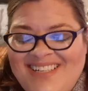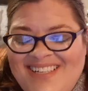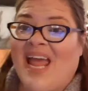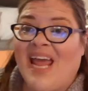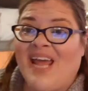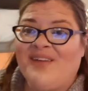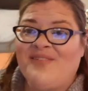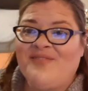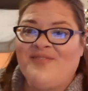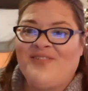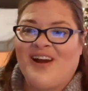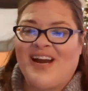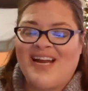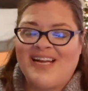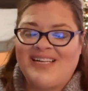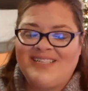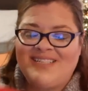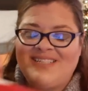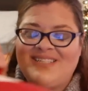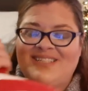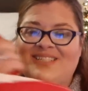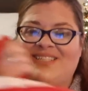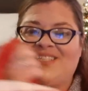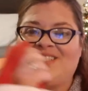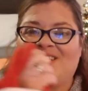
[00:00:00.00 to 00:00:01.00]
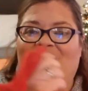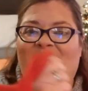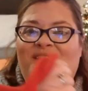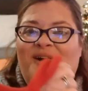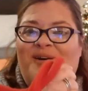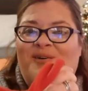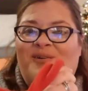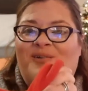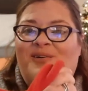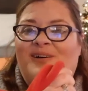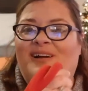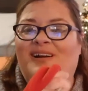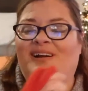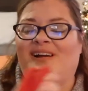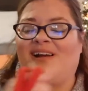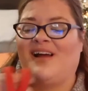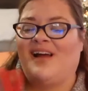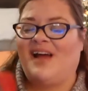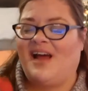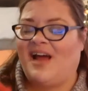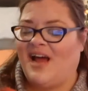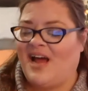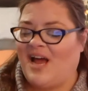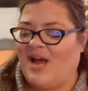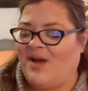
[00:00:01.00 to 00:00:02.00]
Hey friends, so
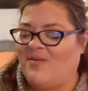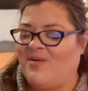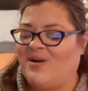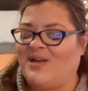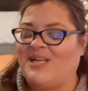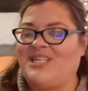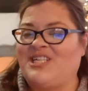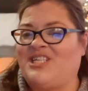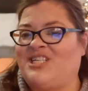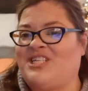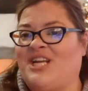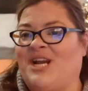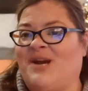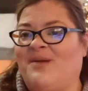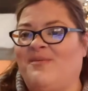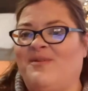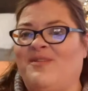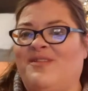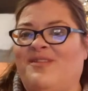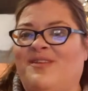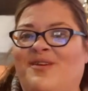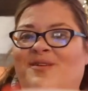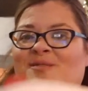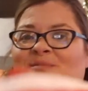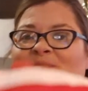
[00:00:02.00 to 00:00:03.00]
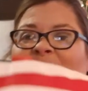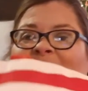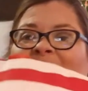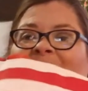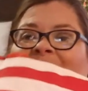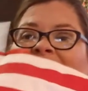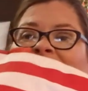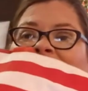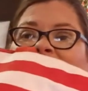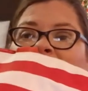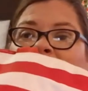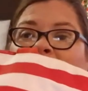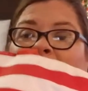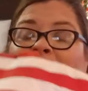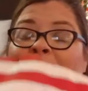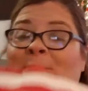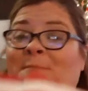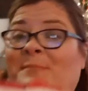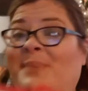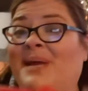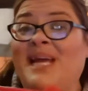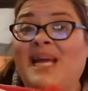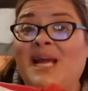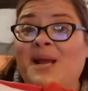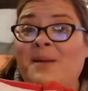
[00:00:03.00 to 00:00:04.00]
I want to share with you my
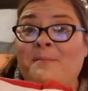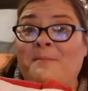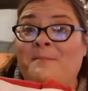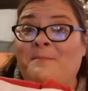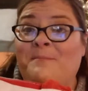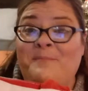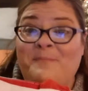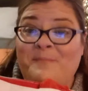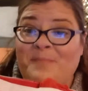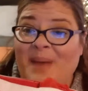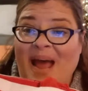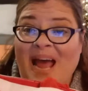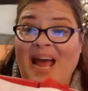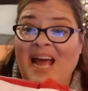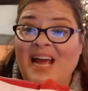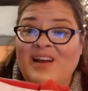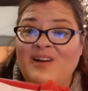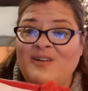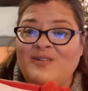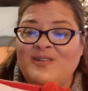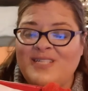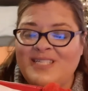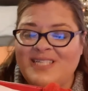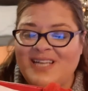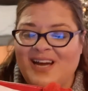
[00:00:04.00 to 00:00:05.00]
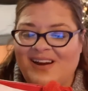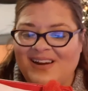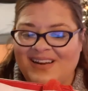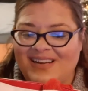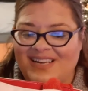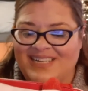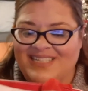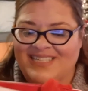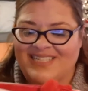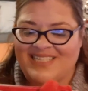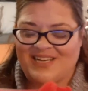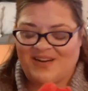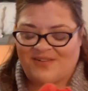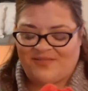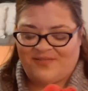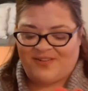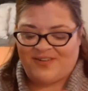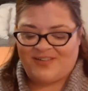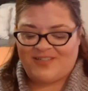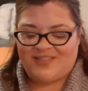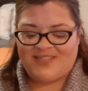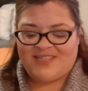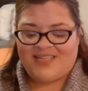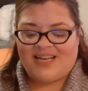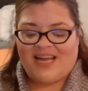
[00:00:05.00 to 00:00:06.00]
big bag of stocking
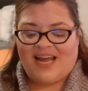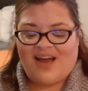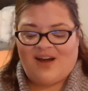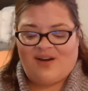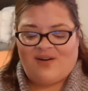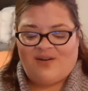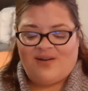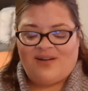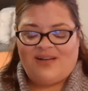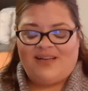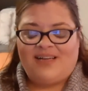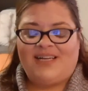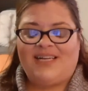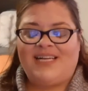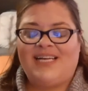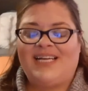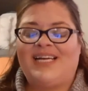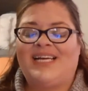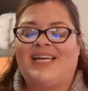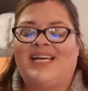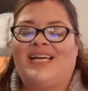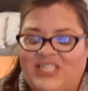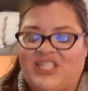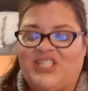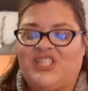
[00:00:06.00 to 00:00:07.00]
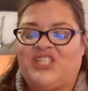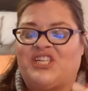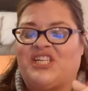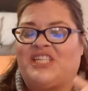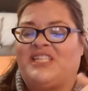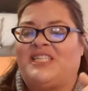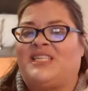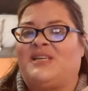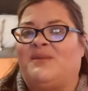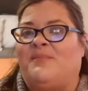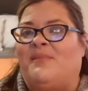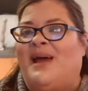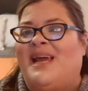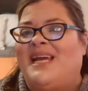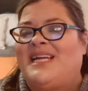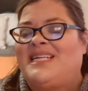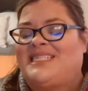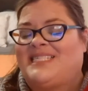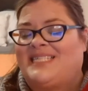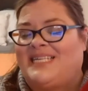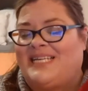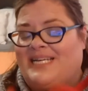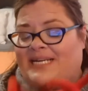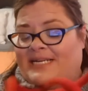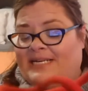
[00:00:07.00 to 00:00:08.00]
stuffers. Now, it's just some
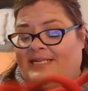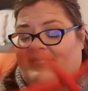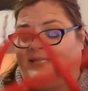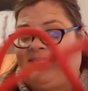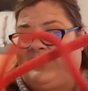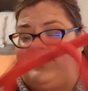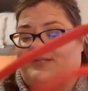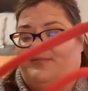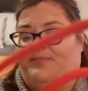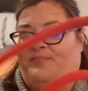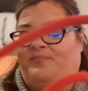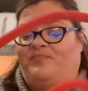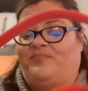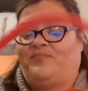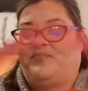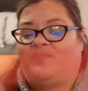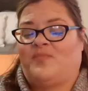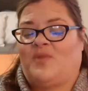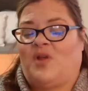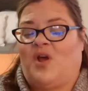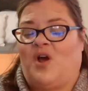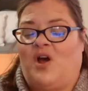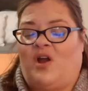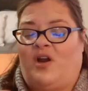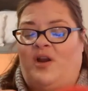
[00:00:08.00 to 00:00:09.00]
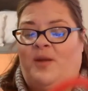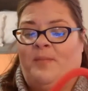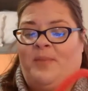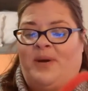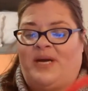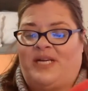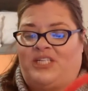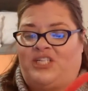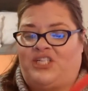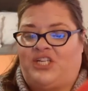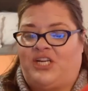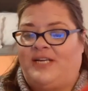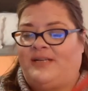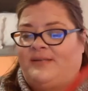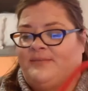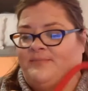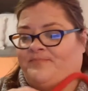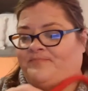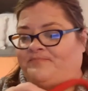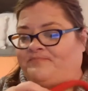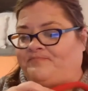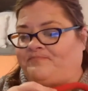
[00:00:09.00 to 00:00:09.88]
ideas on a budget,